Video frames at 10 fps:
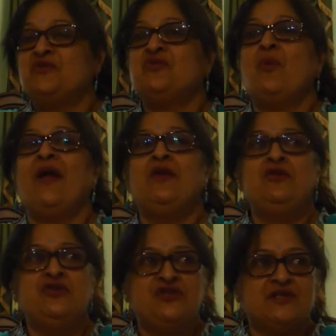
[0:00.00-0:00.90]
So why
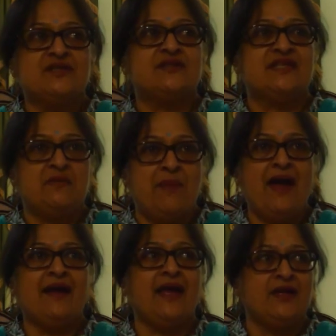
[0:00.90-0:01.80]
don't you just sit
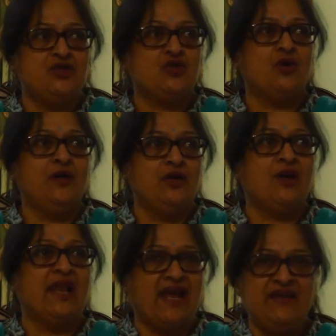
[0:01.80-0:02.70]
back, enjoy your
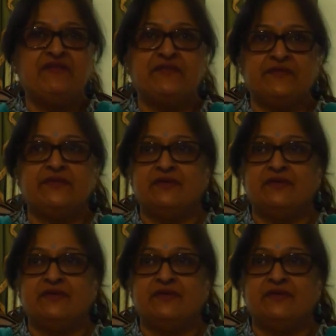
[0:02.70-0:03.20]
life?